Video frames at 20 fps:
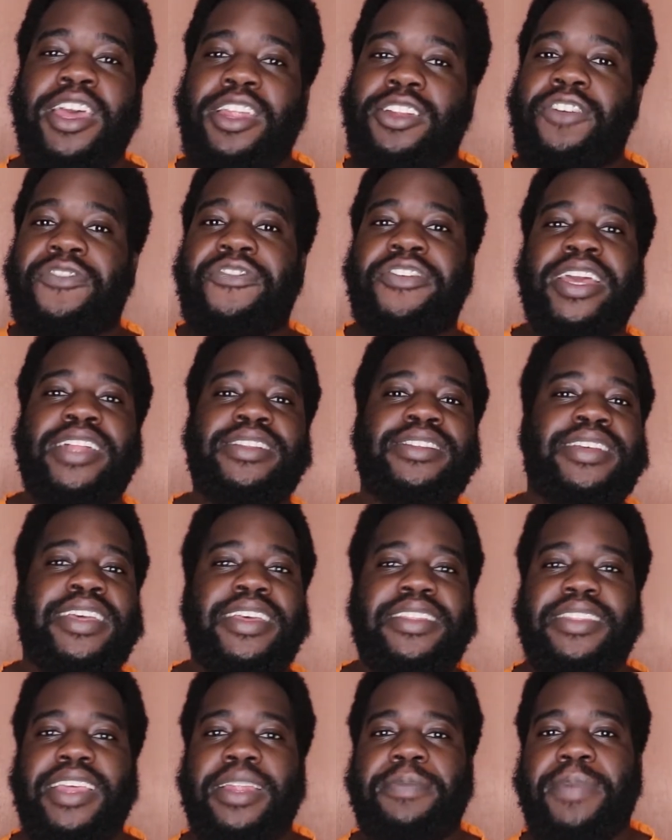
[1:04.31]
Don't forget to
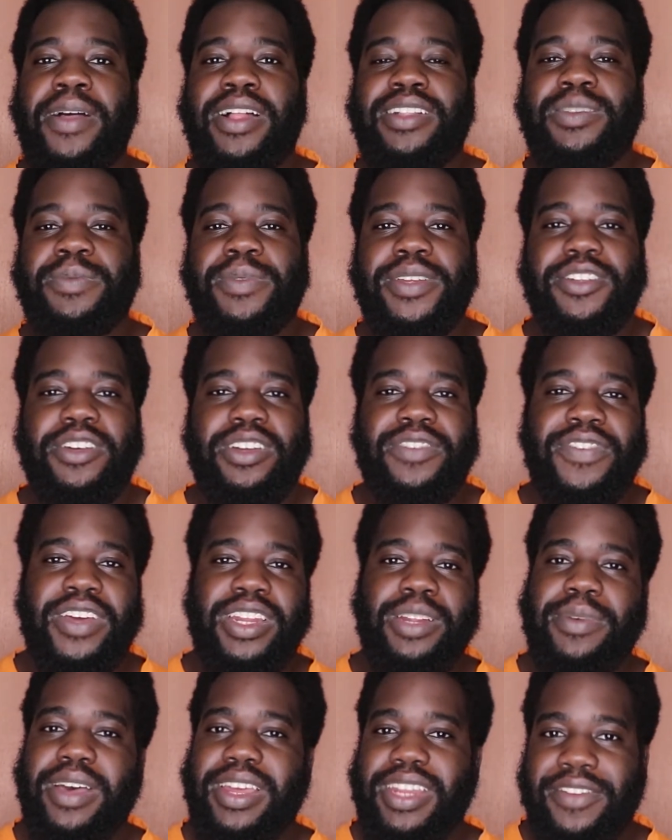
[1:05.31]
hit that bell to be notified
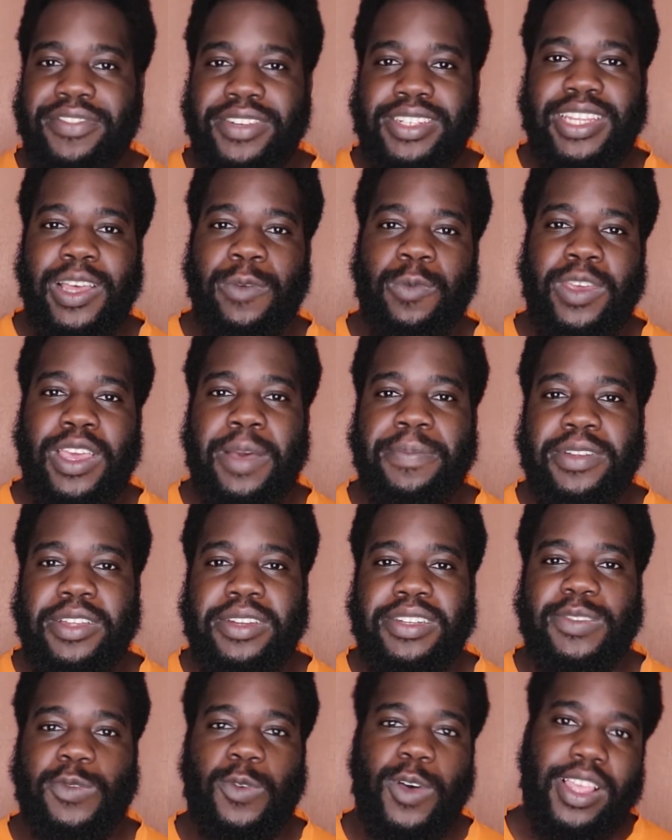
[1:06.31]
about every time we upload
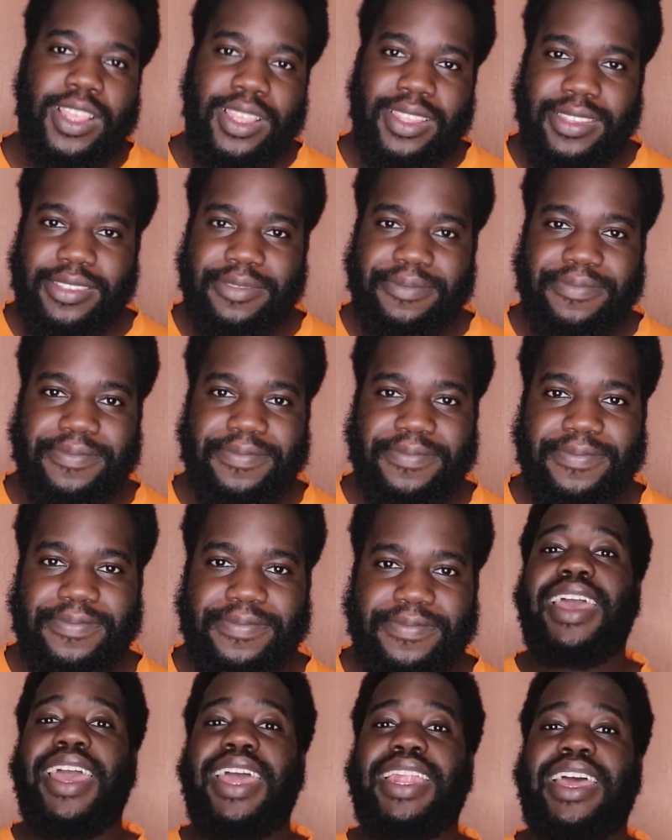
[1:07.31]
as well.
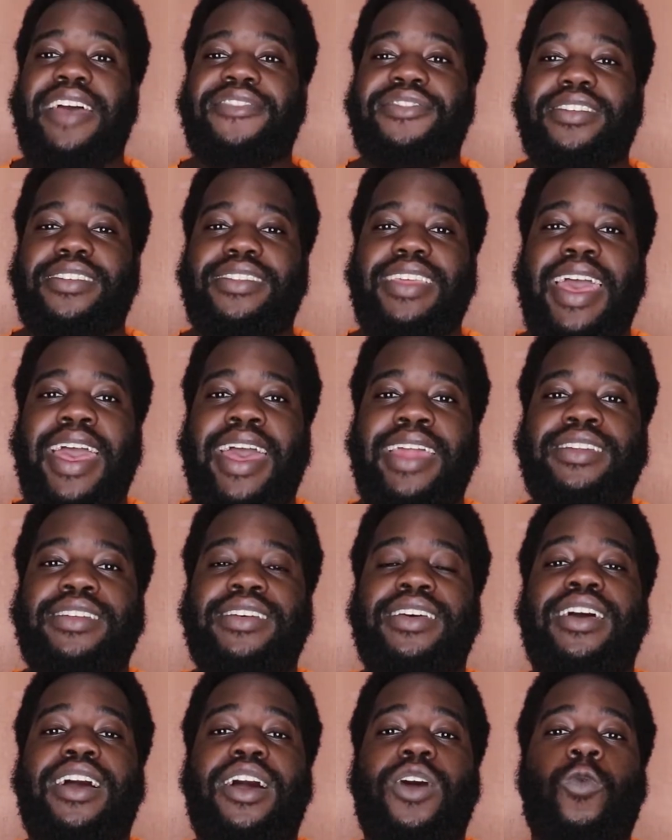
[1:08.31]
And after
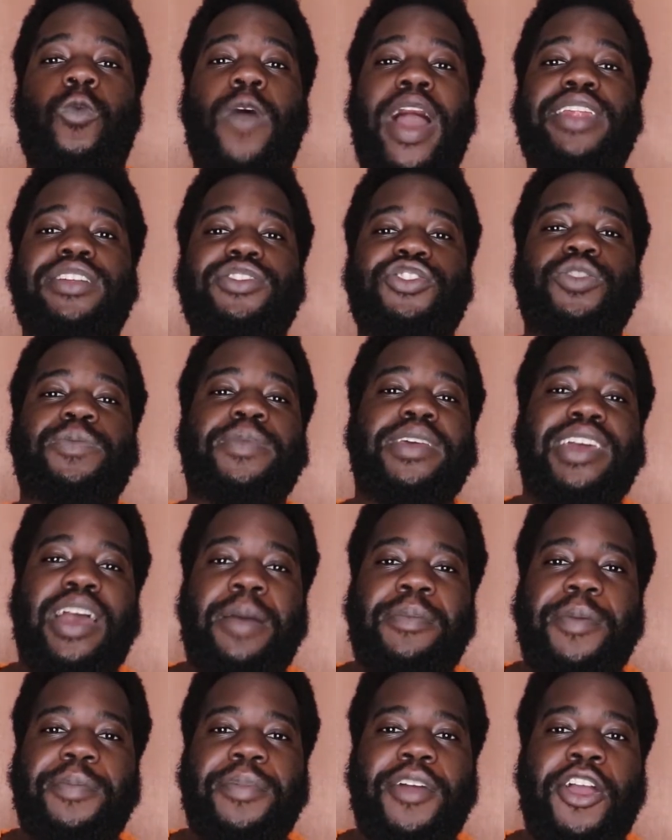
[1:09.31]
that, why don't you
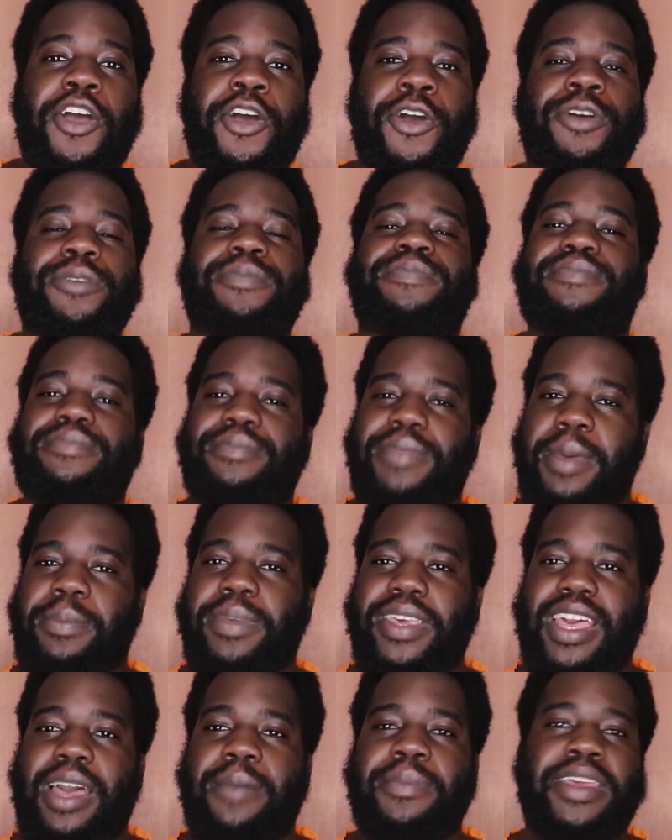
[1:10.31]
become a bro by
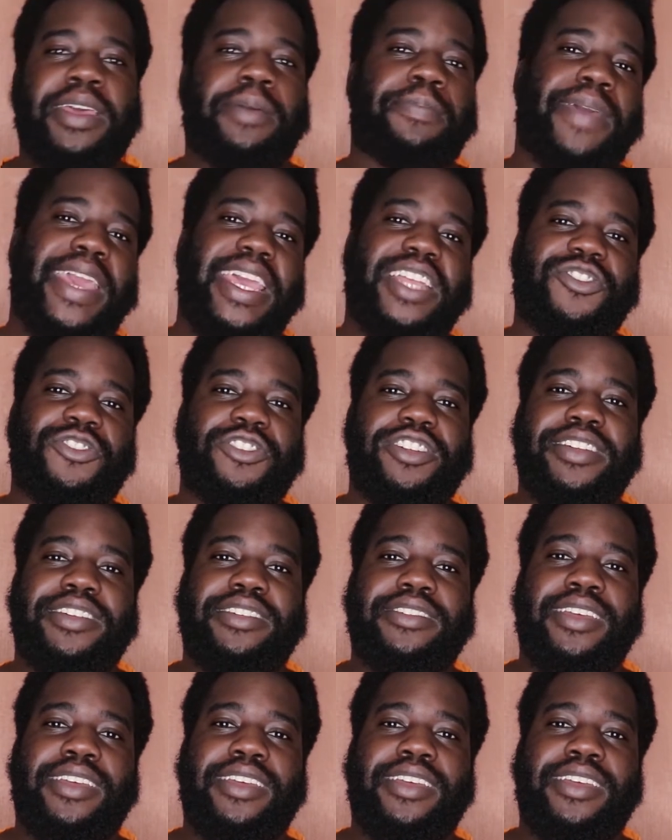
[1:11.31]
becoming a patron?